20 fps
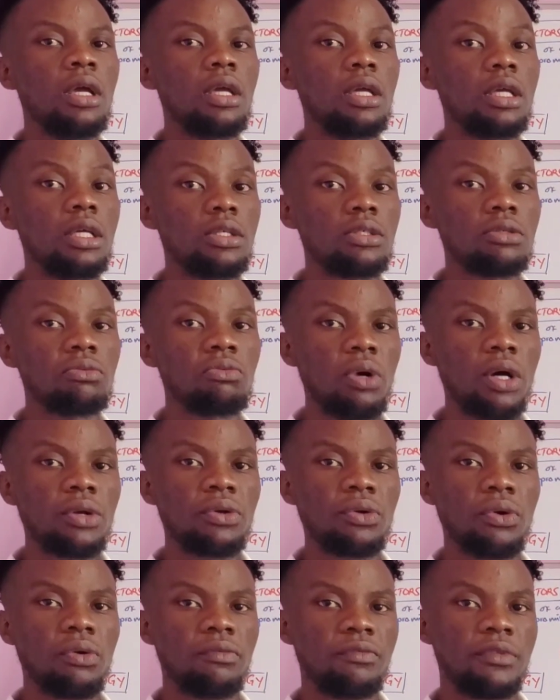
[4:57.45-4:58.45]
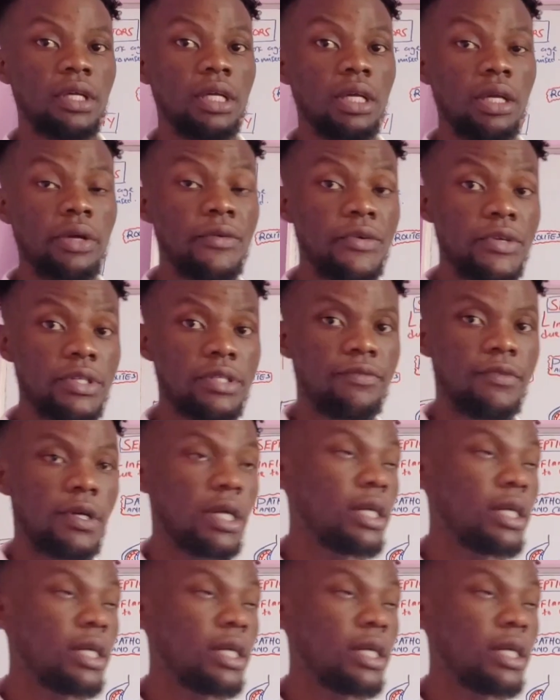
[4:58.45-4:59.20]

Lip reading: is one of the risk